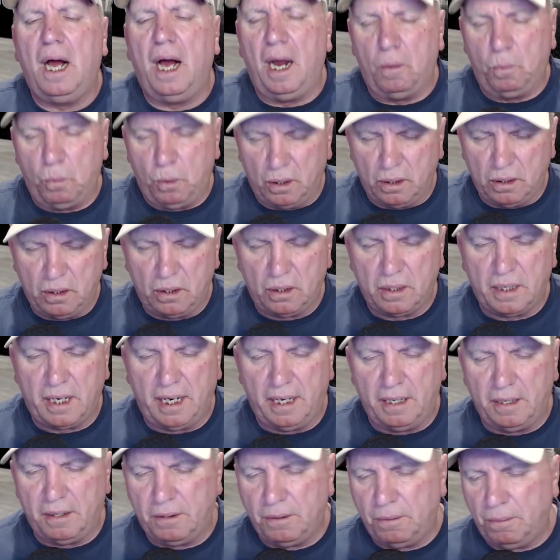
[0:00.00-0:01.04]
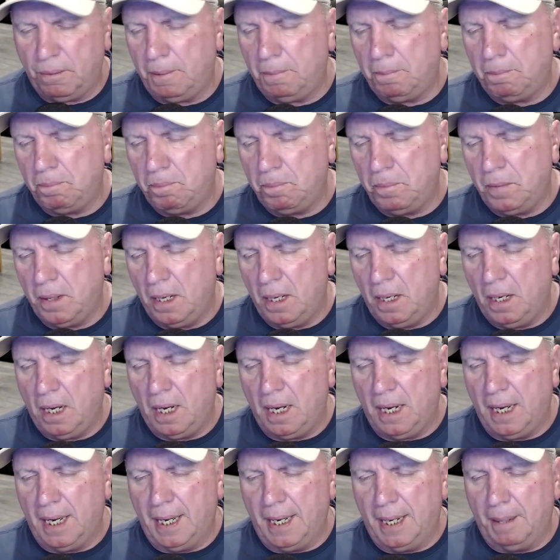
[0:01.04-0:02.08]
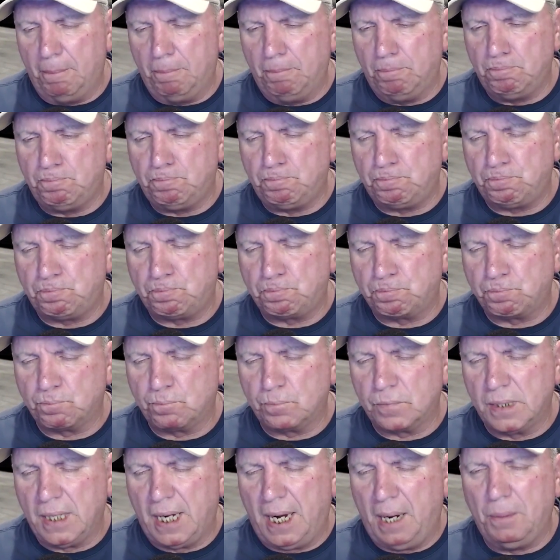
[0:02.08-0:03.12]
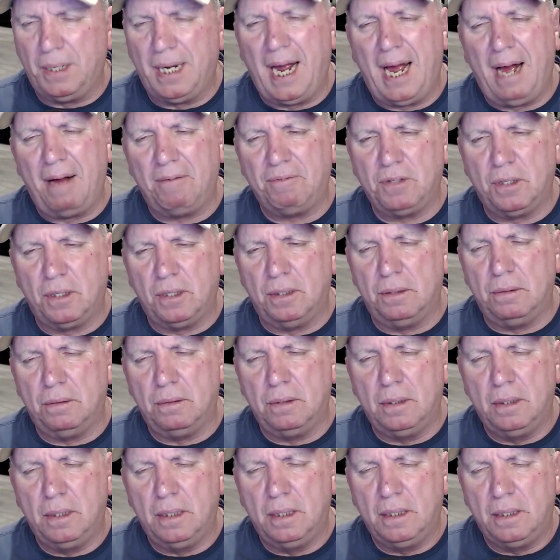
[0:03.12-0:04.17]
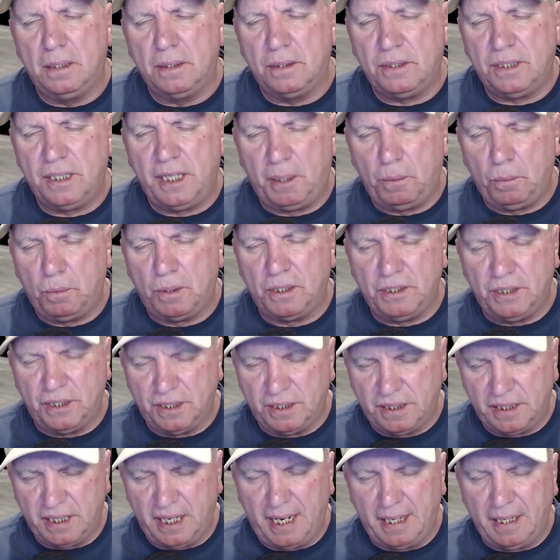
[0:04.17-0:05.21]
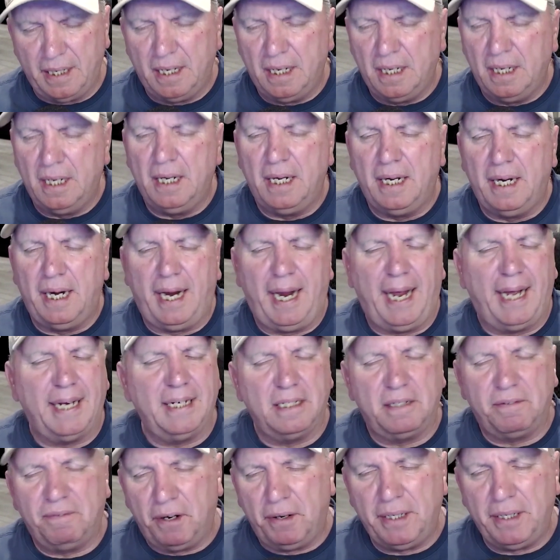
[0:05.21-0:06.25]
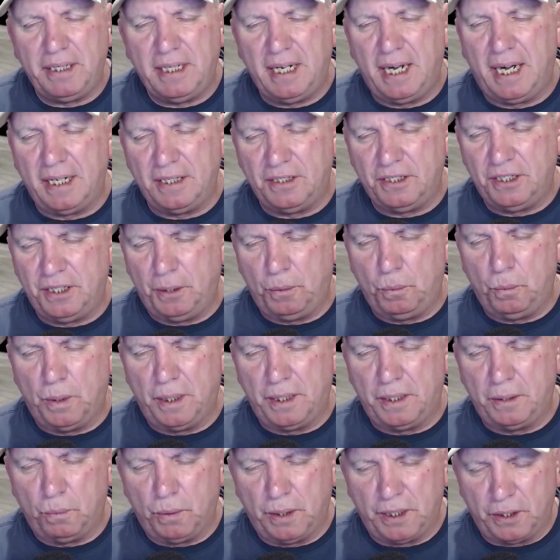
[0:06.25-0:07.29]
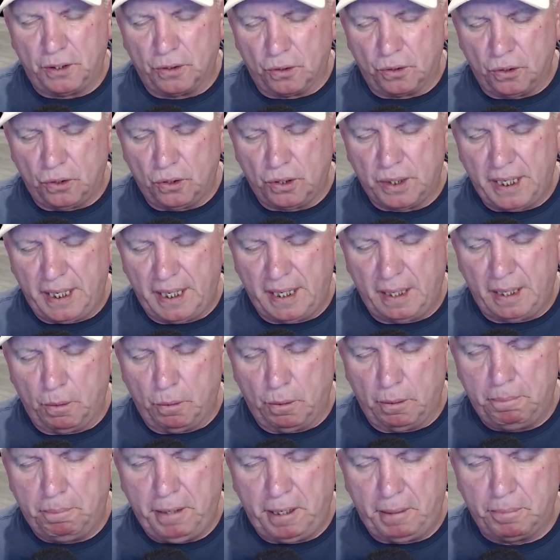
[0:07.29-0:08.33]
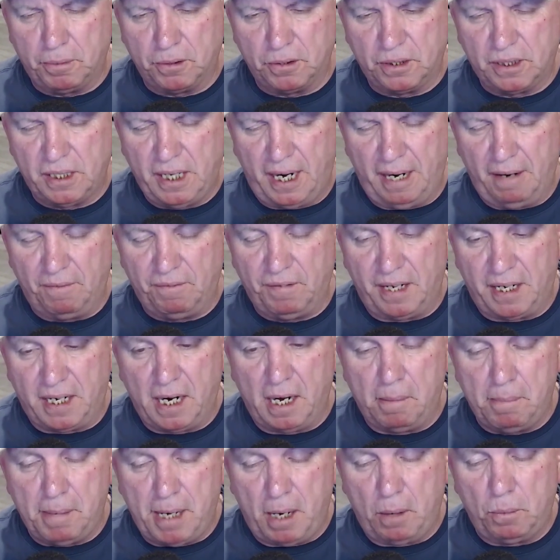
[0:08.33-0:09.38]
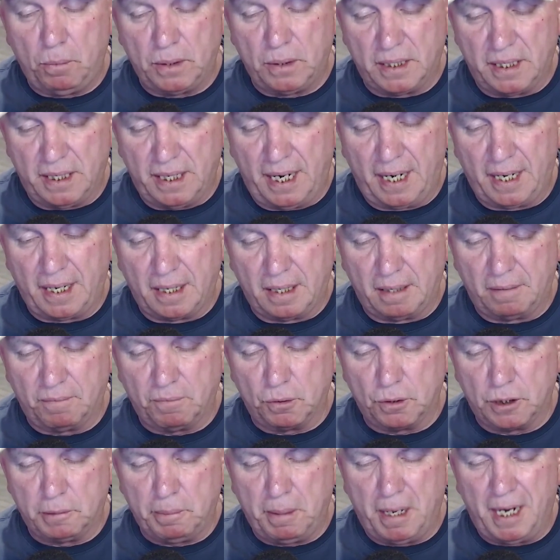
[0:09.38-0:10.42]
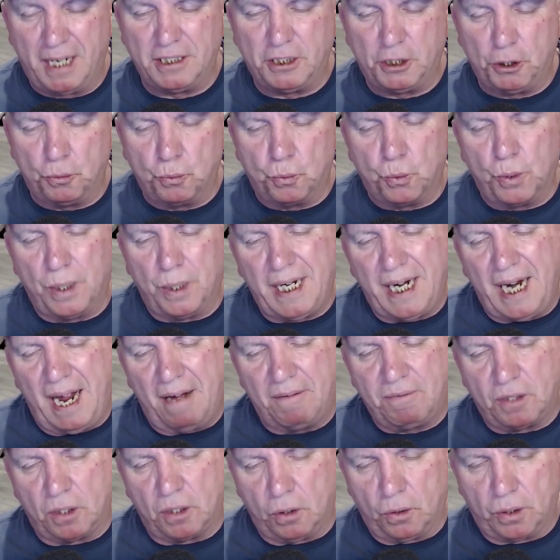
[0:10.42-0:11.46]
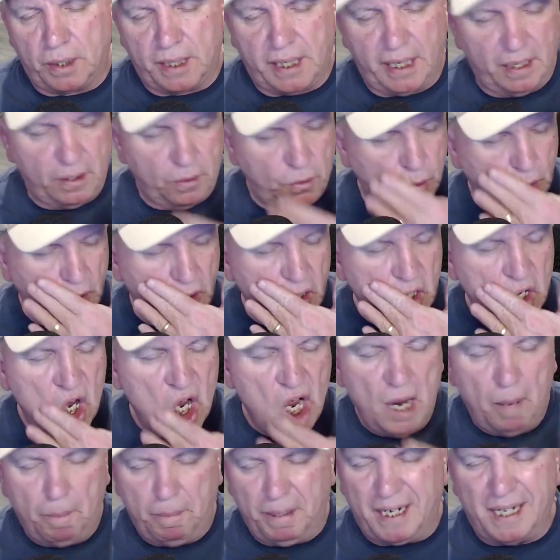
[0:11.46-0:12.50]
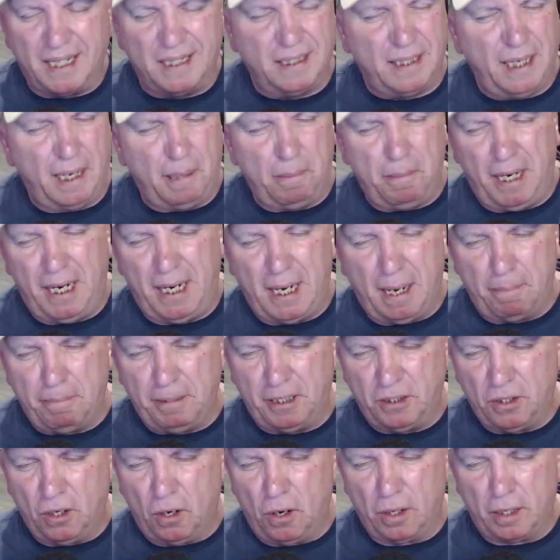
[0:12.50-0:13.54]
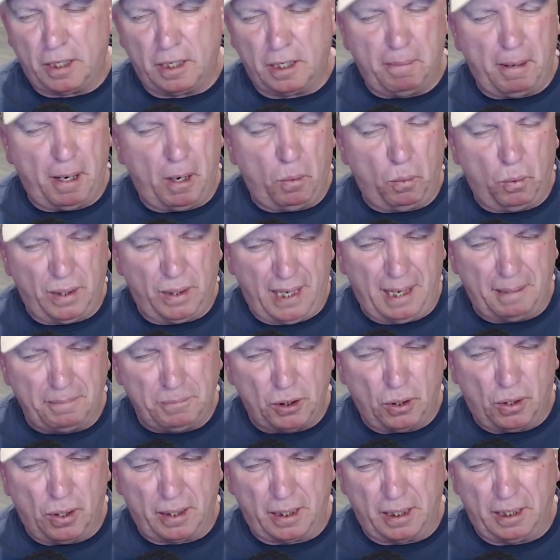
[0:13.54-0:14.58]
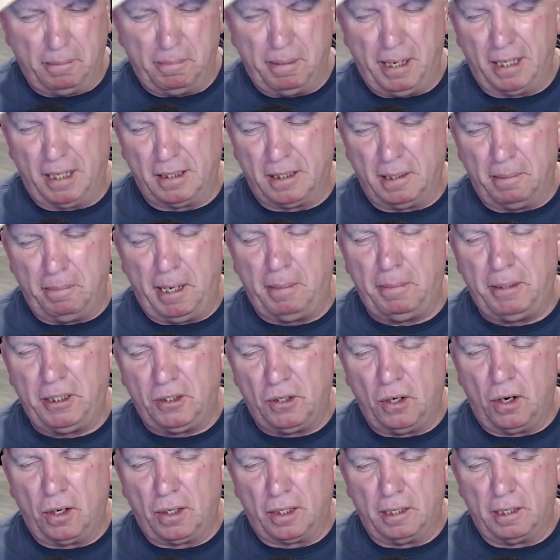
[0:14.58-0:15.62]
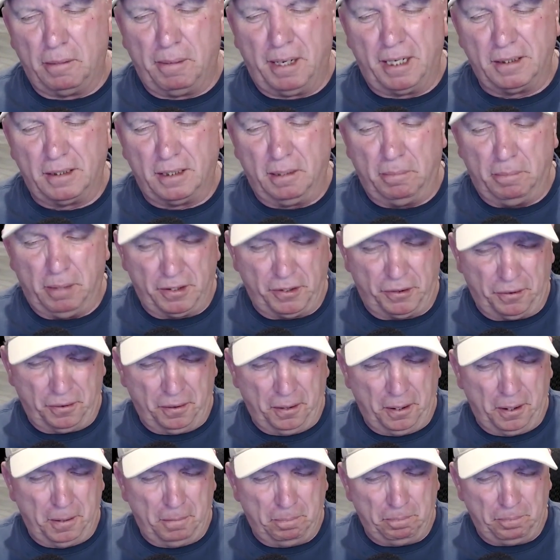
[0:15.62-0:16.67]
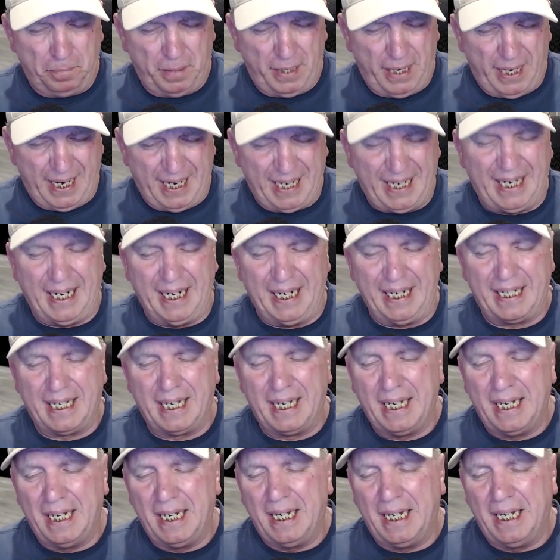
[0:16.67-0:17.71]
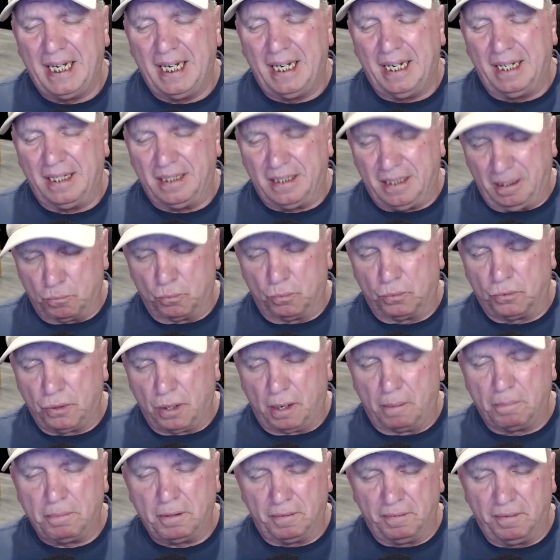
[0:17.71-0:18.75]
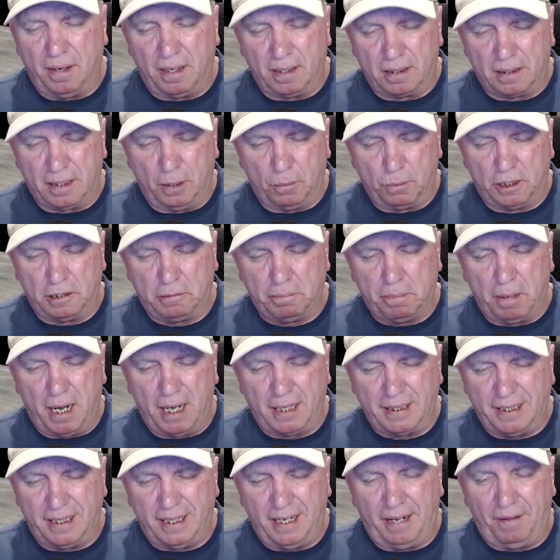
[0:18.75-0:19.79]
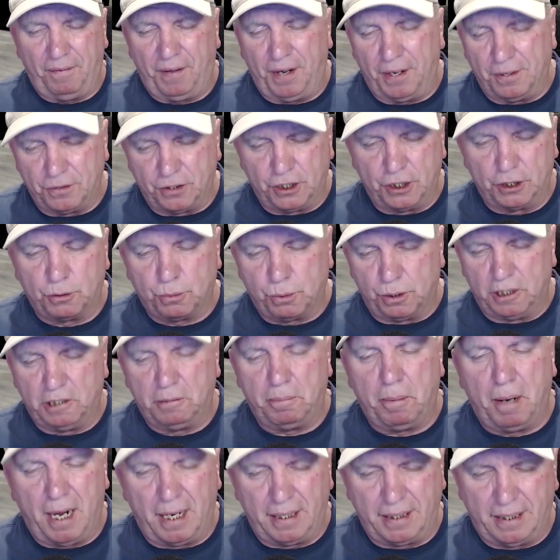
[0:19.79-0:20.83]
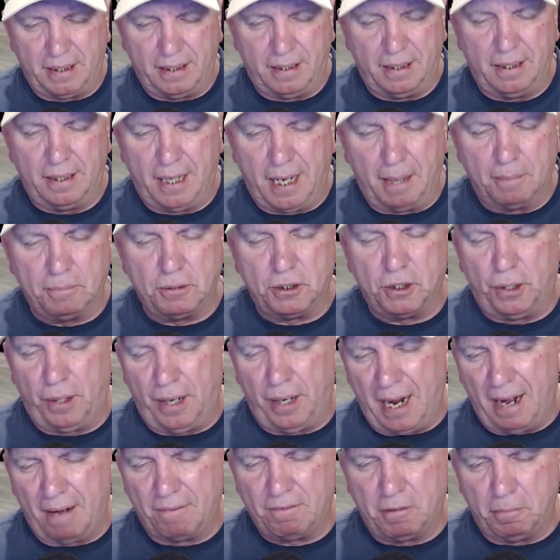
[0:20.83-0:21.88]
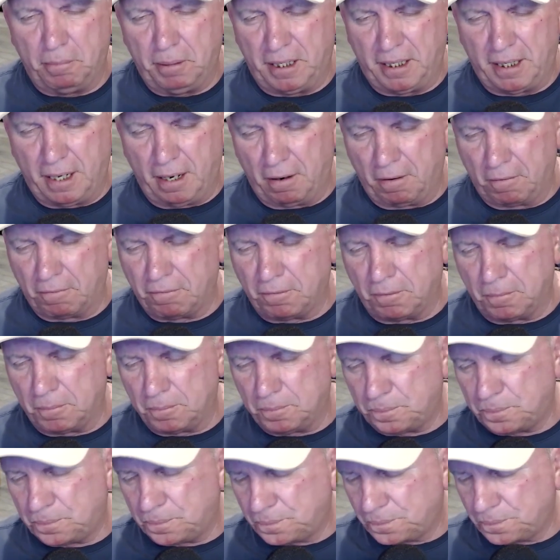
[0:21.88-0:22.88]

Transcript: I will look into it. Um, I would have to see what you said. And it's very touching when when you're looking at what people say. If they come out with a negative response, you really have to look into it because they may not be talking about what I'm talking about. They may be talking about some other idiot, some Trumplefuck that responded, and they're just responding to them. So you have to be careful.